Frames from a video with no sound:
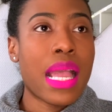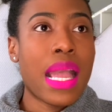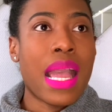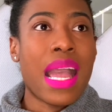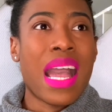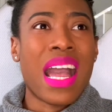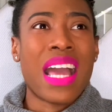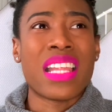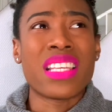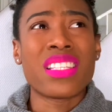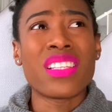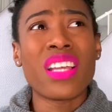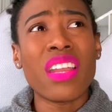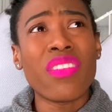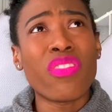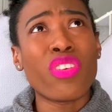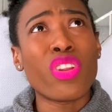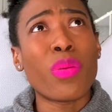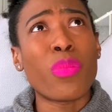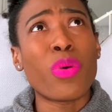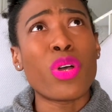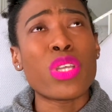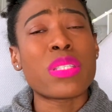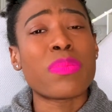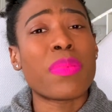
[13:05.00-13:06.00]
And it's not even
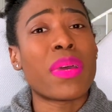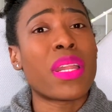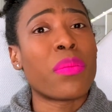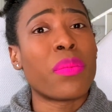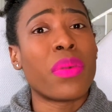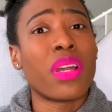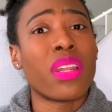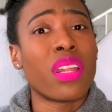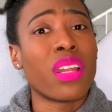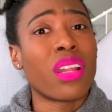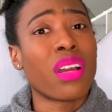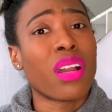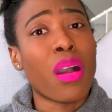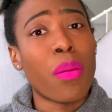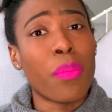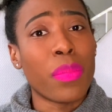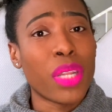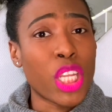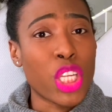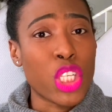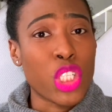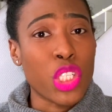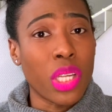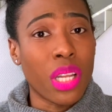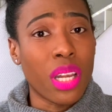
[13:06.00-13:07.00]
about spending money on
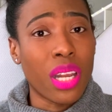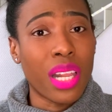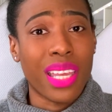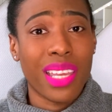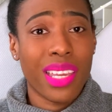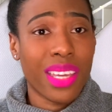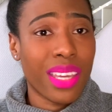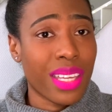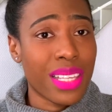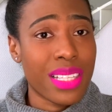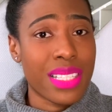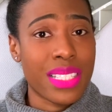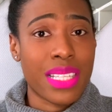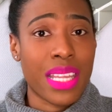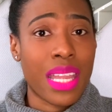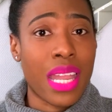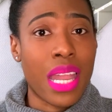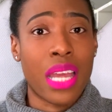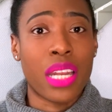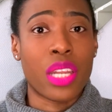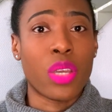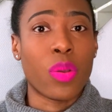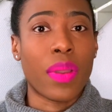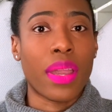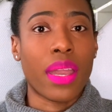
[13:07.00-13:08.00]
accommodation, like you can stay
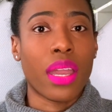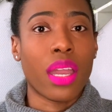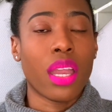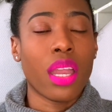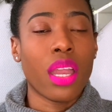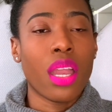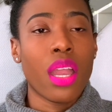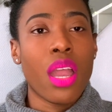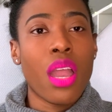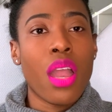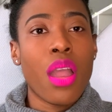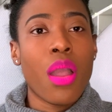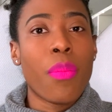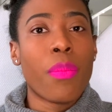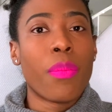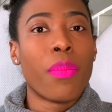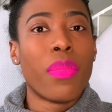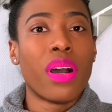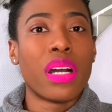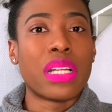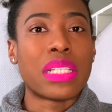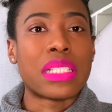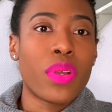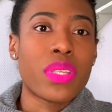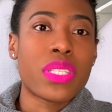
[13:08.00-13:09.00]
anywhere,
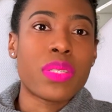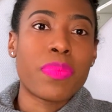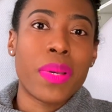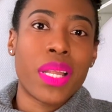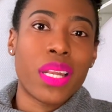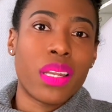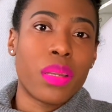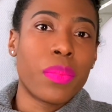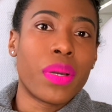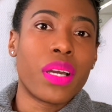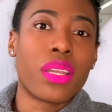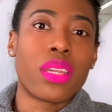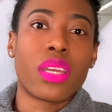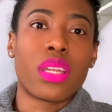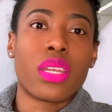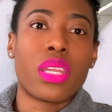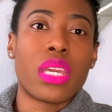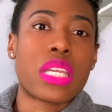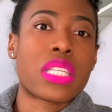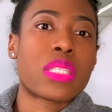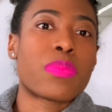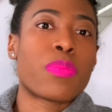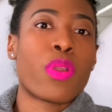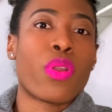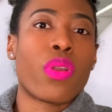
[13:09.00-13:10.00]
but spending money on the
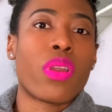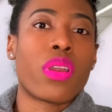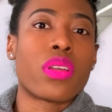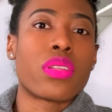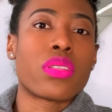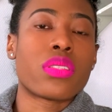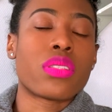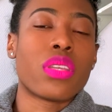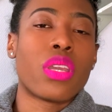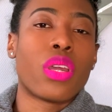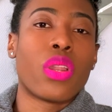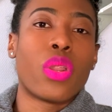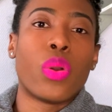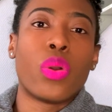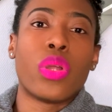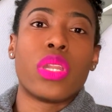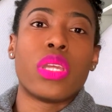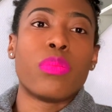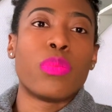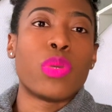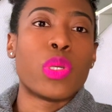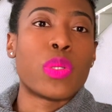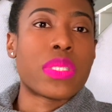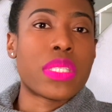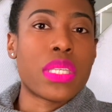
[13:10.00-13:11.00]
experience, you know, the
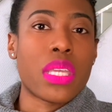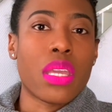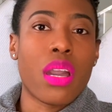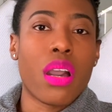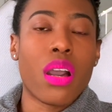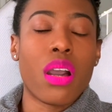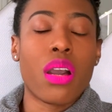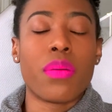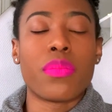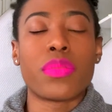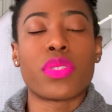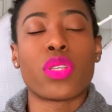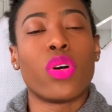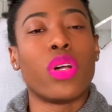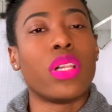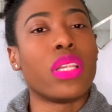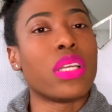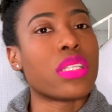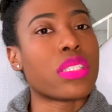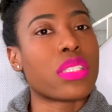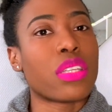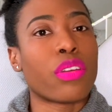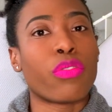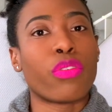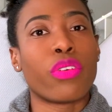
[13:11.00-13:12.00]
museums, all
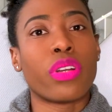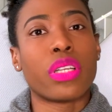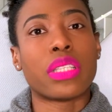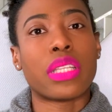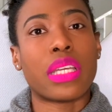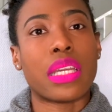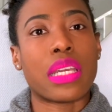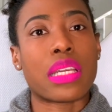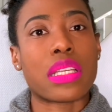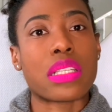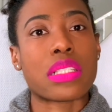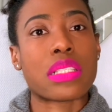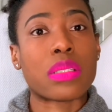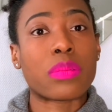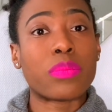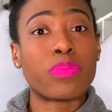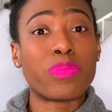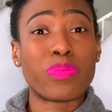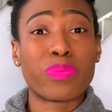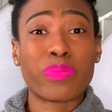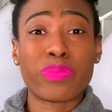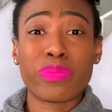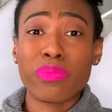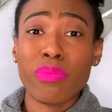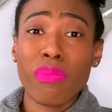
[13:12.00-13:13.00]
these different things,
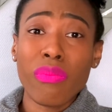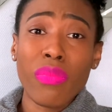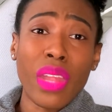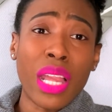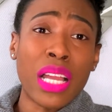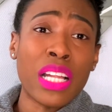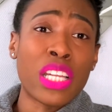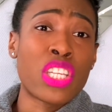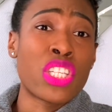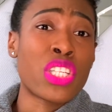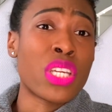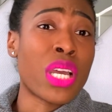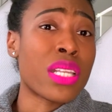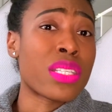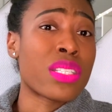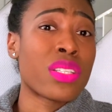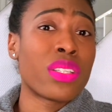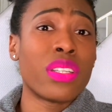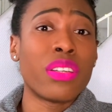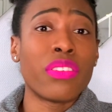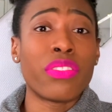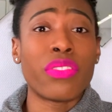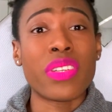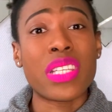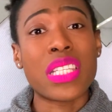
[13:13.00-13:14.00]
the Chateau
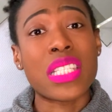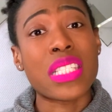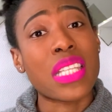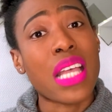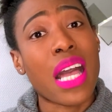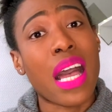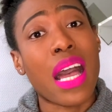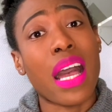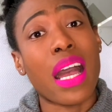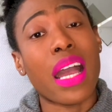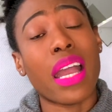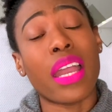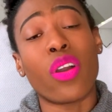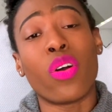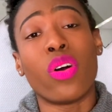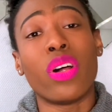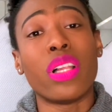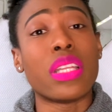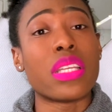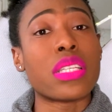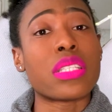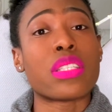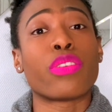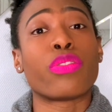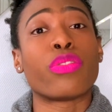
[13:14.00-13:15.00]
de Versailles, all
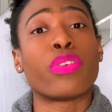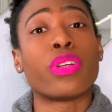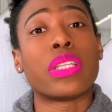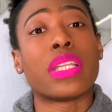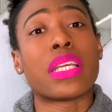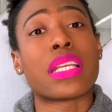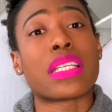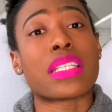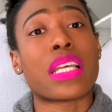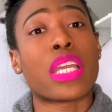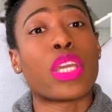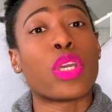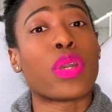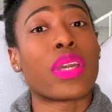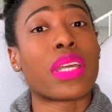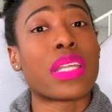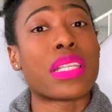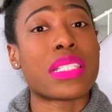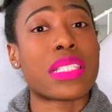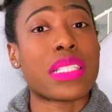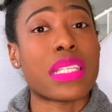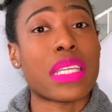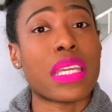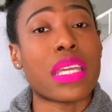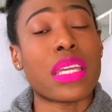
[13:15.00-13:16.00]
these different things that you can
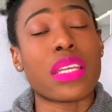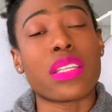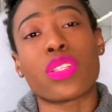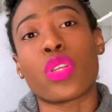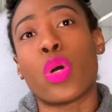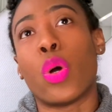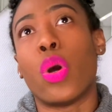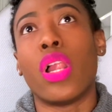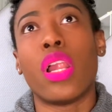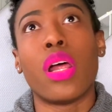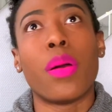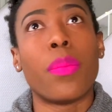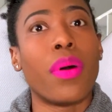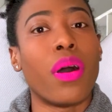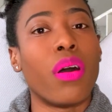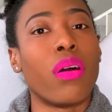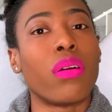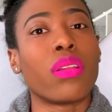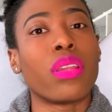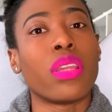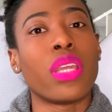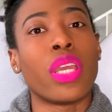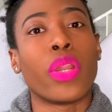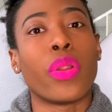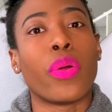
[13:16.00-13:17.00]
see. Is all
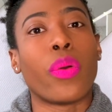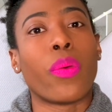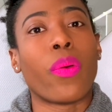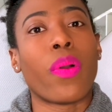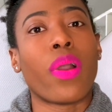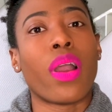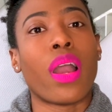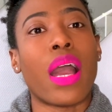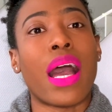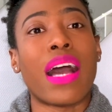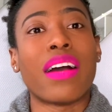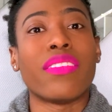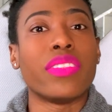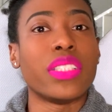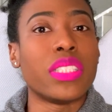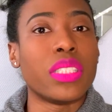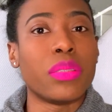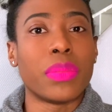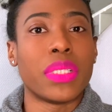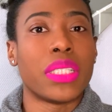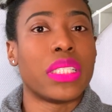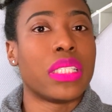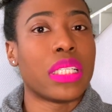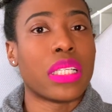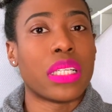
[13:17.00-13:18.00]
about, you know, having the
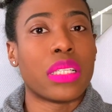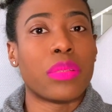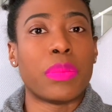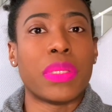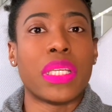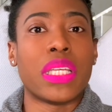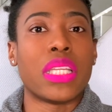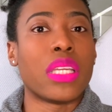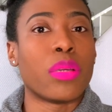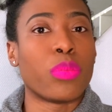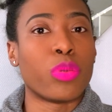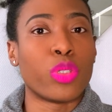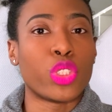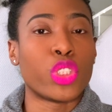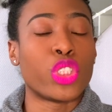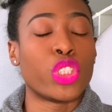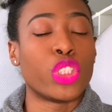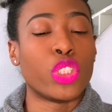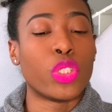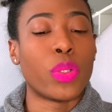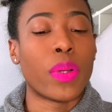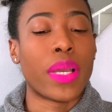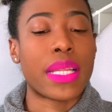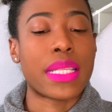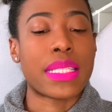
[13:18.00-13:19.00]
money and being able to
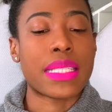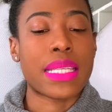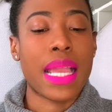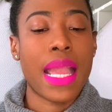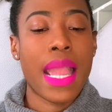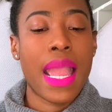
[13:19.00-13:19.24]
do it.